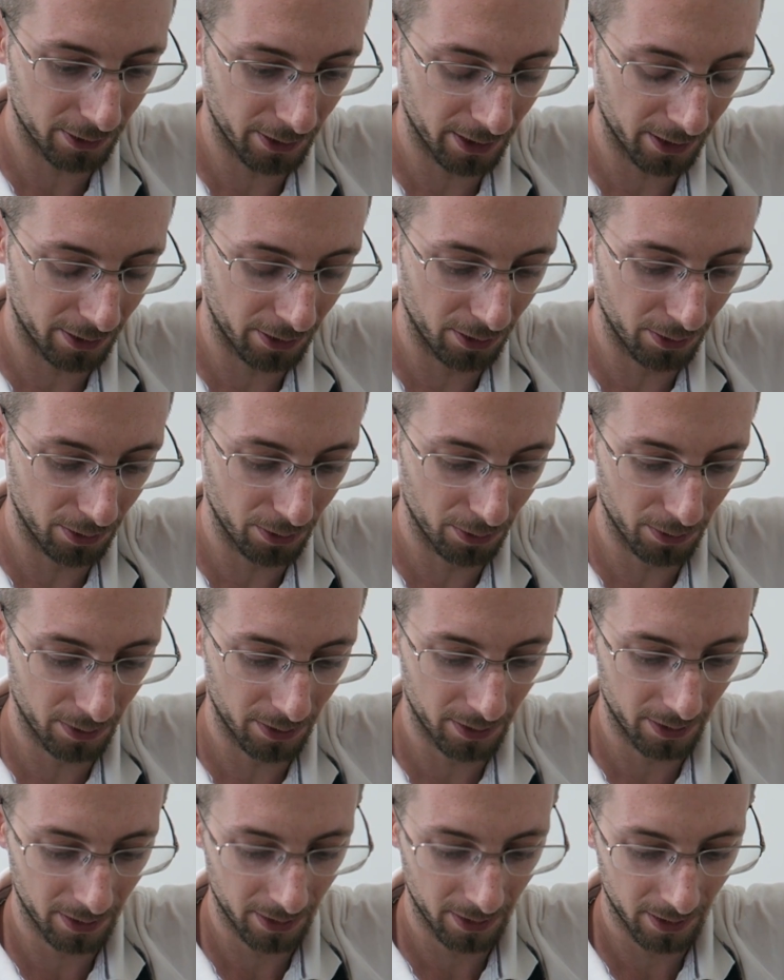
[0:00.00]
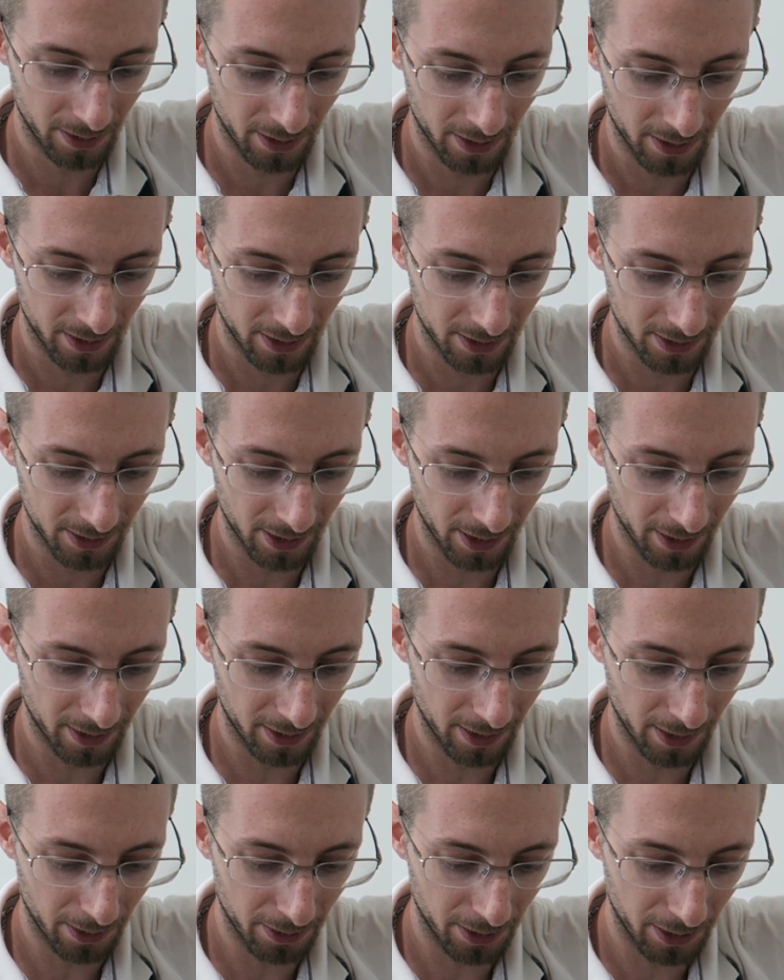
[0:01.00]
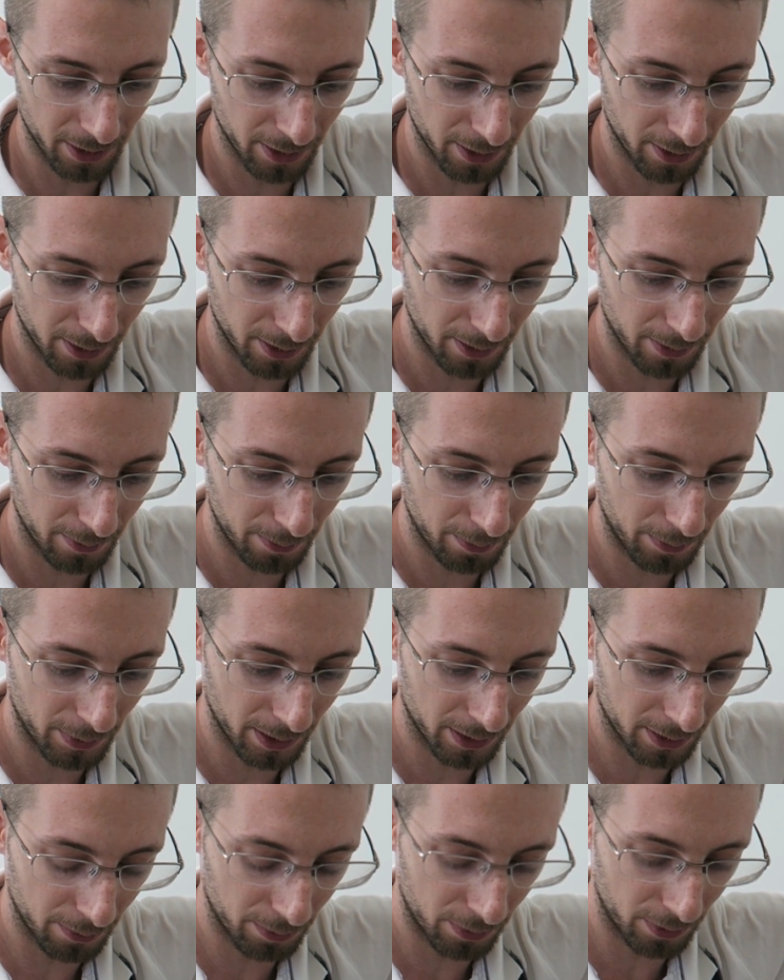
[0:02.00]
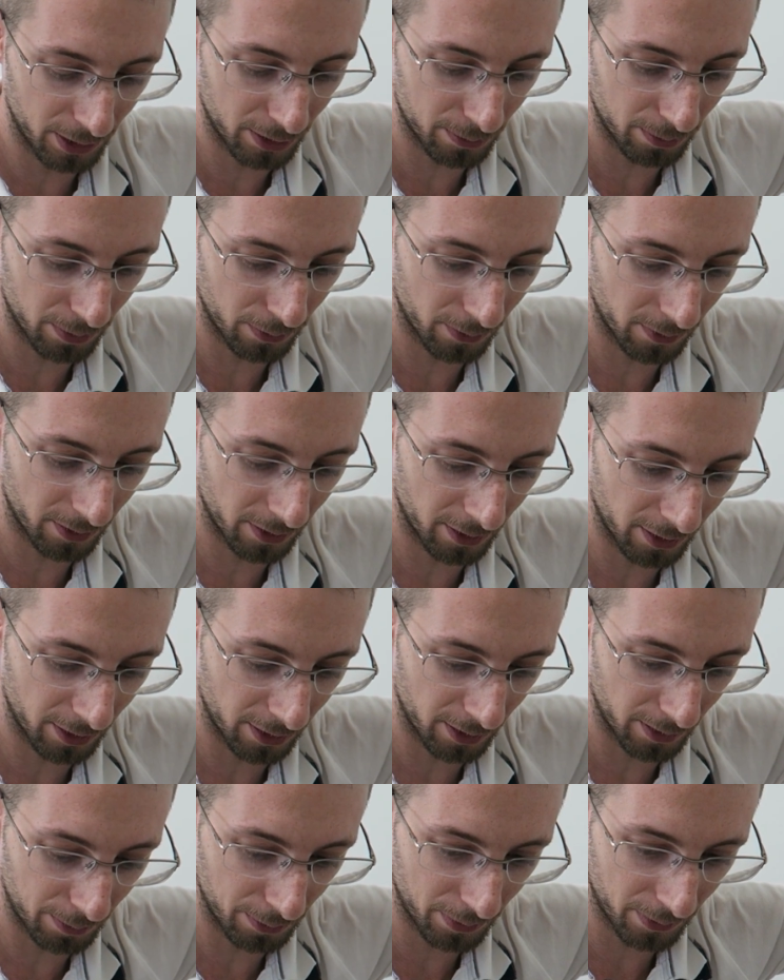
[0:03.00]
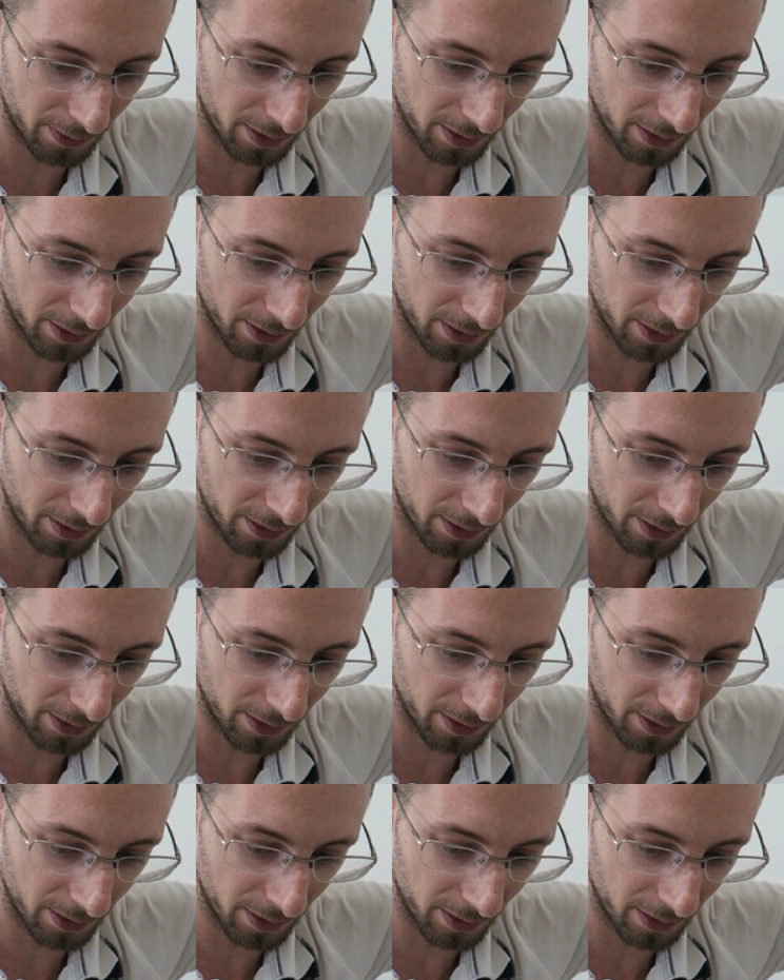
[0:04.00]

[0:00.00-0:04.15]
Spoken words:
going to set it down here, pick the breech port up.